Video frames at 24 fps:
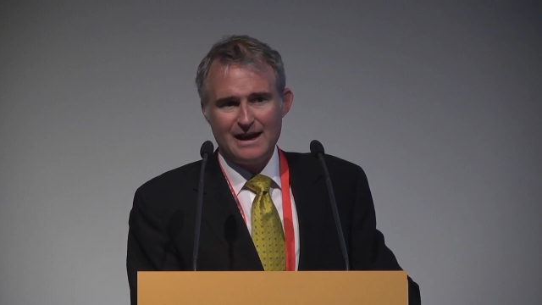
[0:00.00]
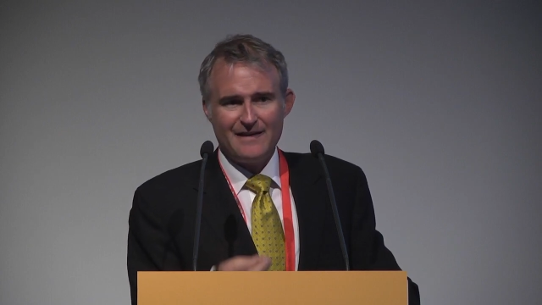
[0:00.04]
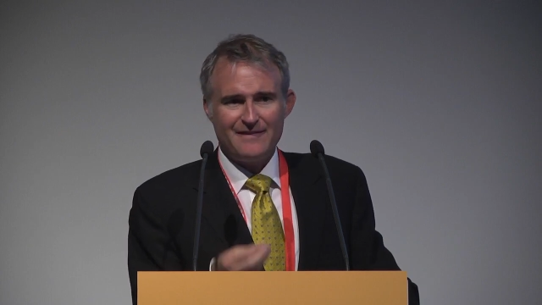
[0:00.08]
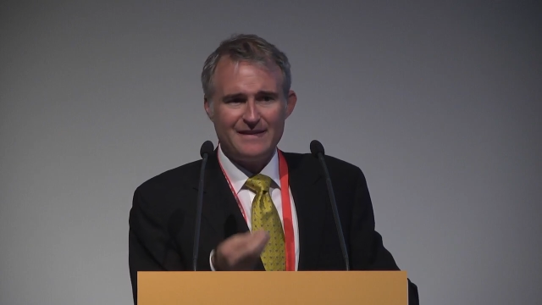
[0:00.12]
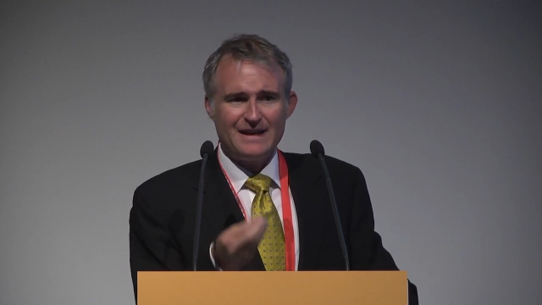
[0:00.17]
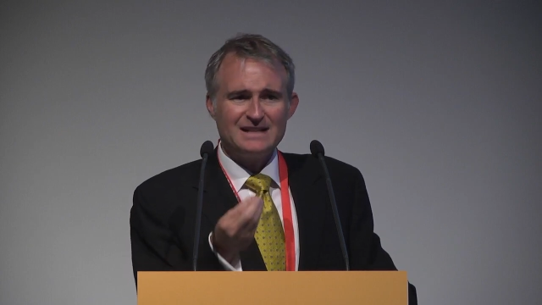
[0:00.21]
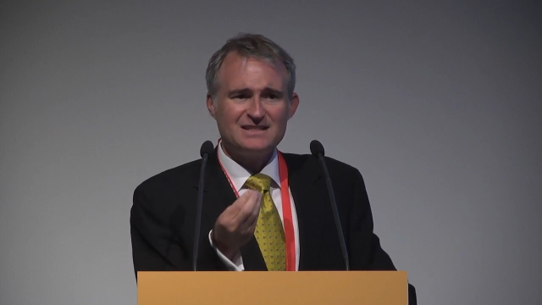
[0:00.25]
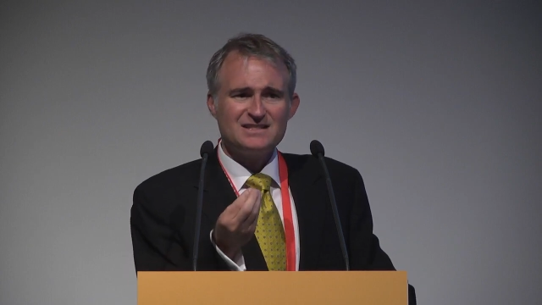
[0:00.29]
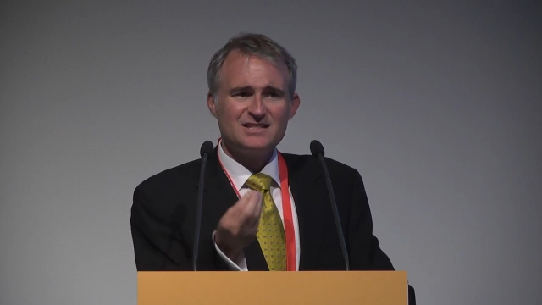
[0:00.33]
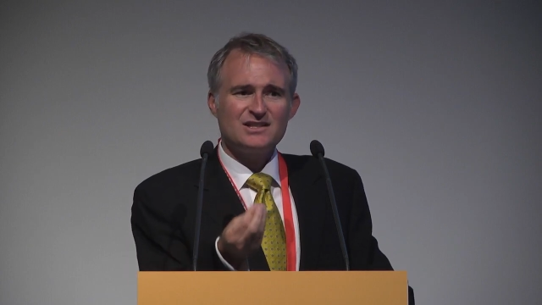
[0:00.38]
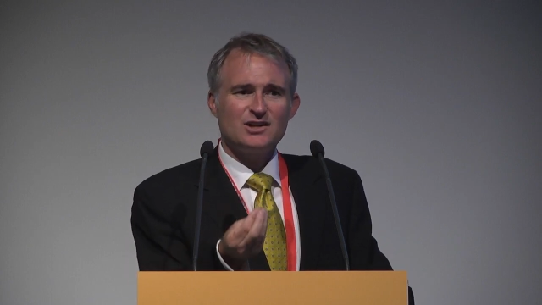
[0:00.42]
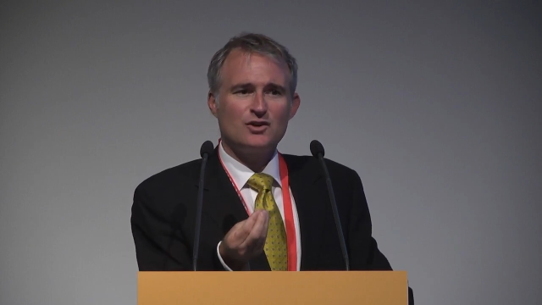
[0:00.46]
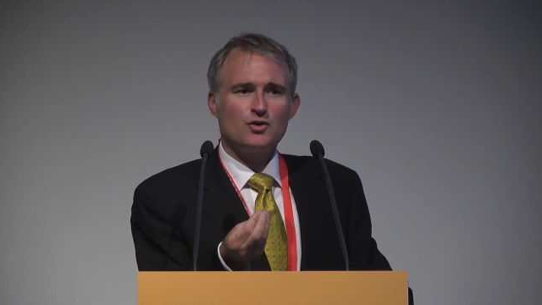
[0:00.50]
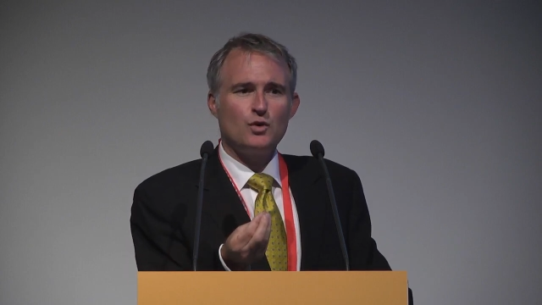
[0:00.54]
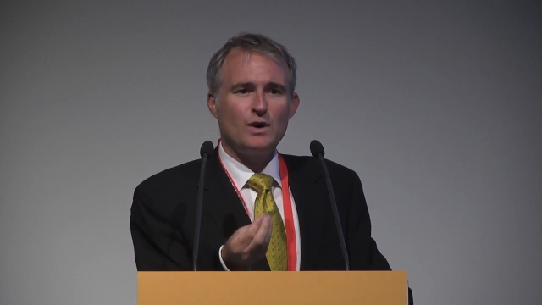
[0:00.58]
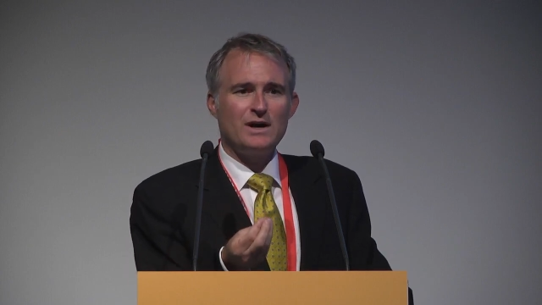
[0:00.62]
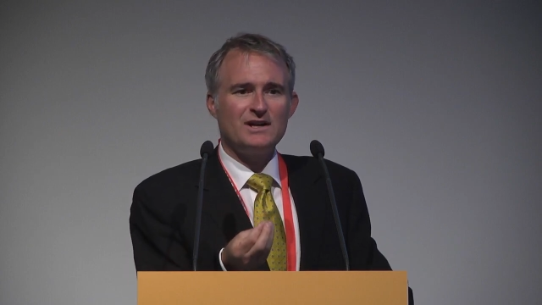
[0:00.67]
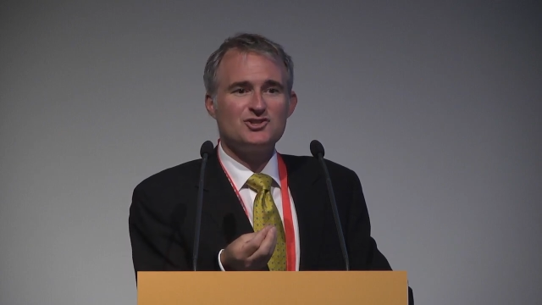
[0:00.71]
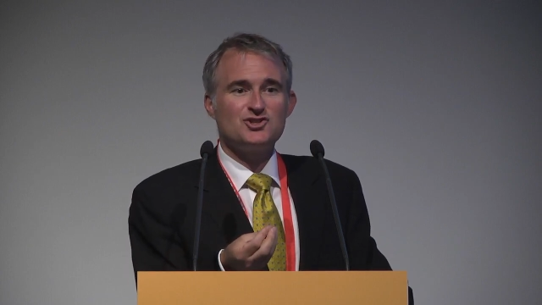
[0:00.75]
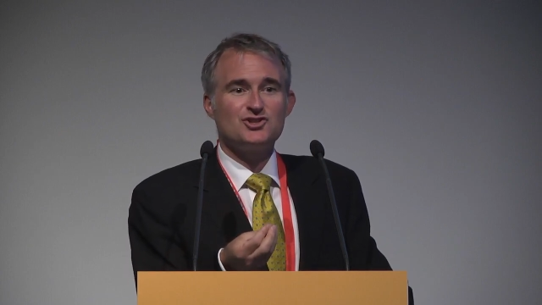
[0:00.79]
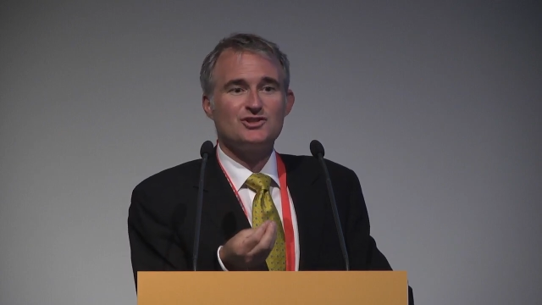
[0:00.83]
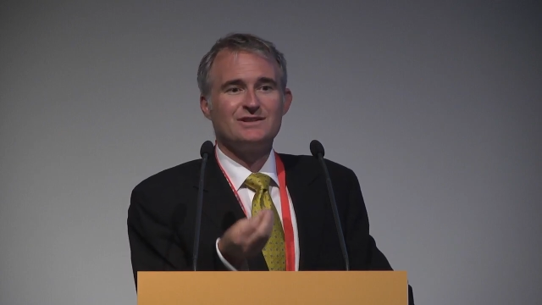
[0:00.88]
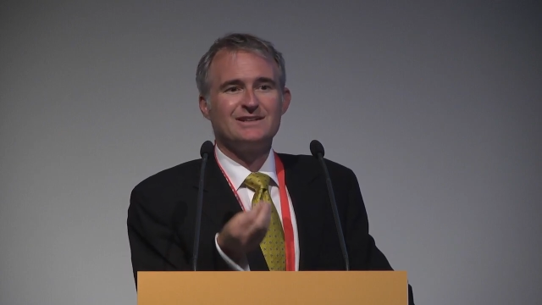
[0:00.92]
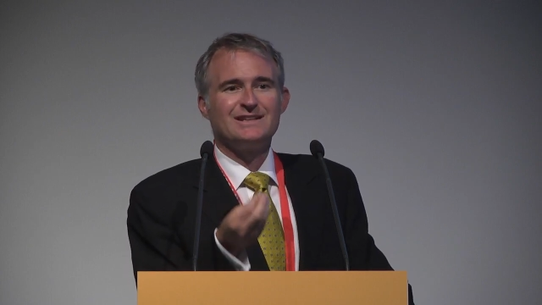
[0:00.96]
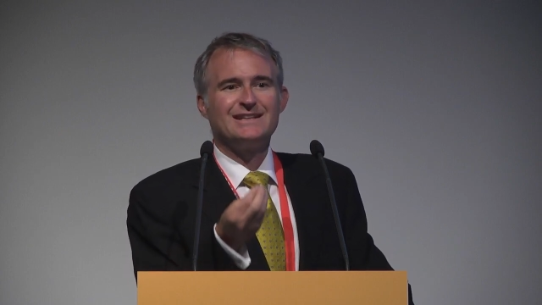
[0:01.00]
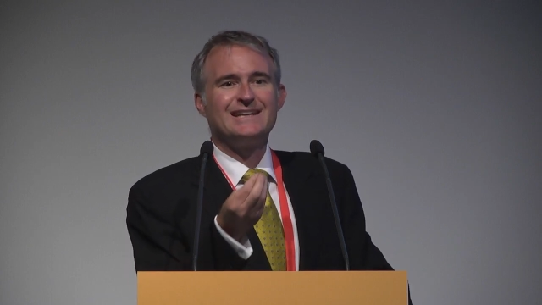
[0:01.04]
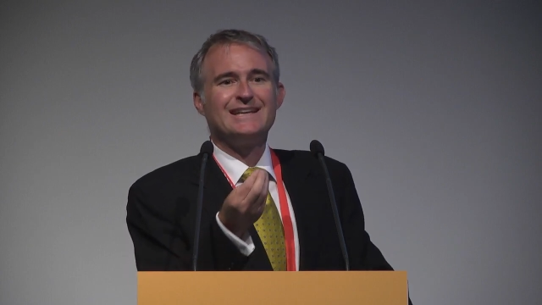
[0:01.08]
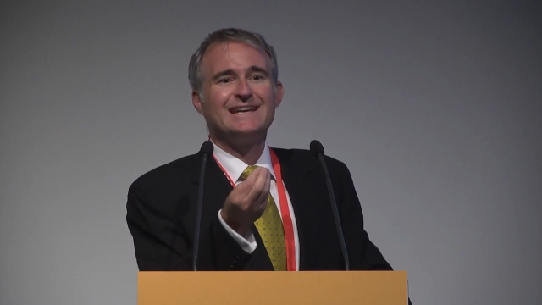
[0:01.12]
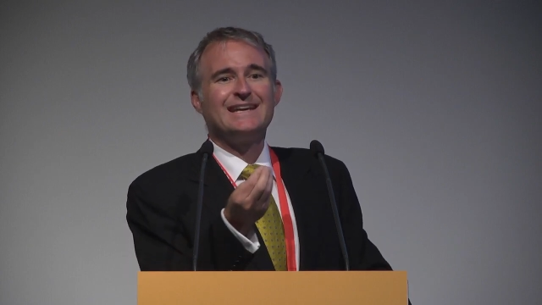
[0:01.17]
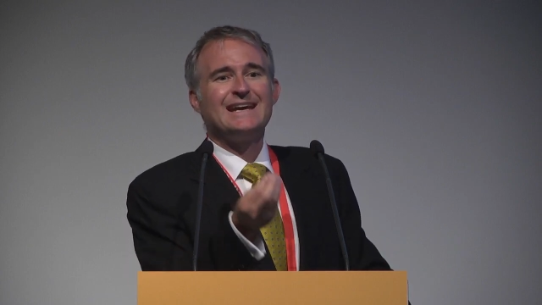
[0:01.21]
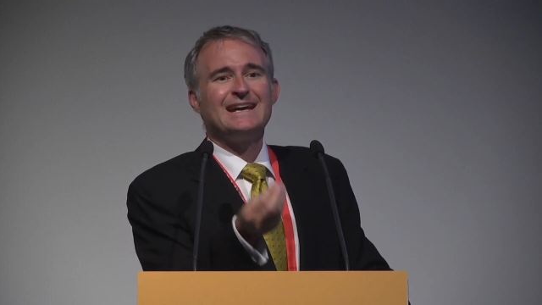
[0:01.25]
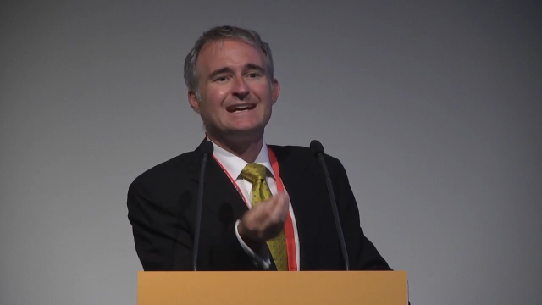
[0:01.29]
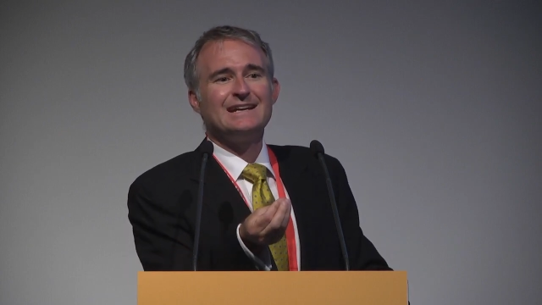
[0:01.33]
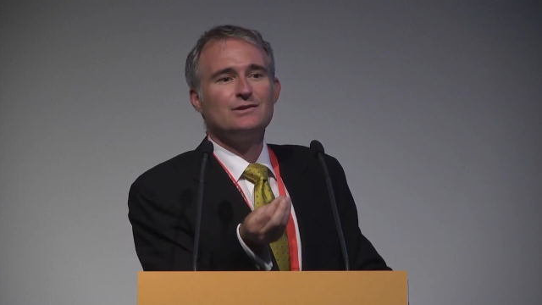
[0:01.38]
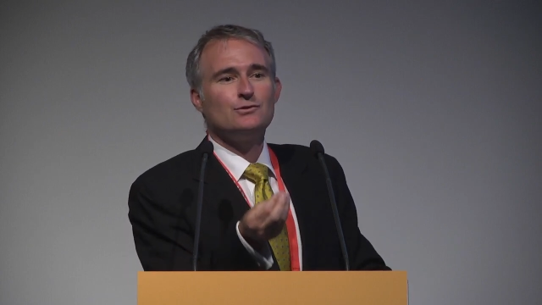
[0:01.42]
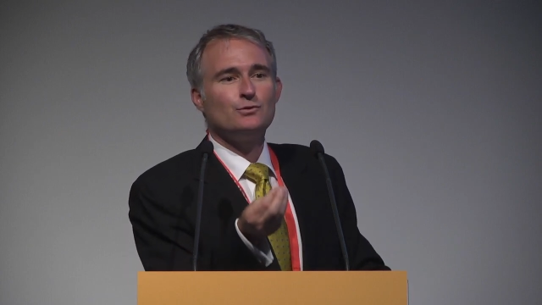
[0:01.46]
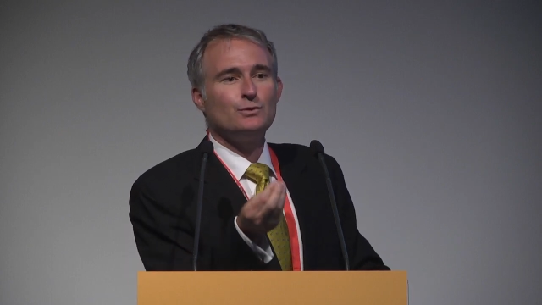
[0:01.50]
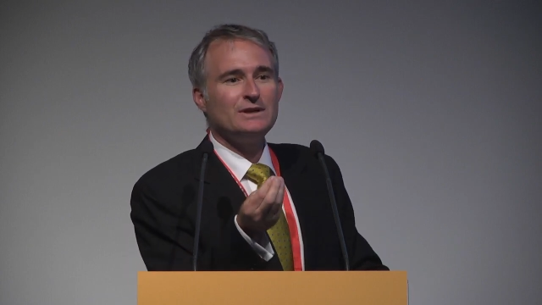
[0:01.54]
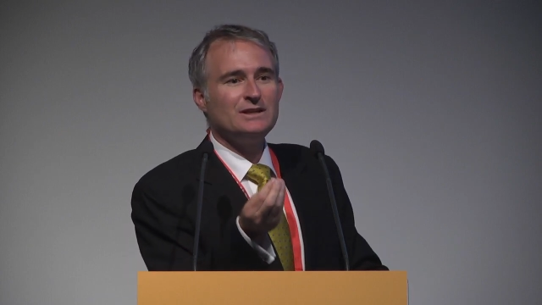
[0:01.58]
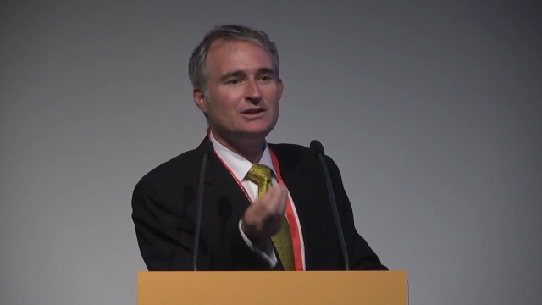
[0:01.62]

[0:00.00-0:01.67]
And that's the question. Can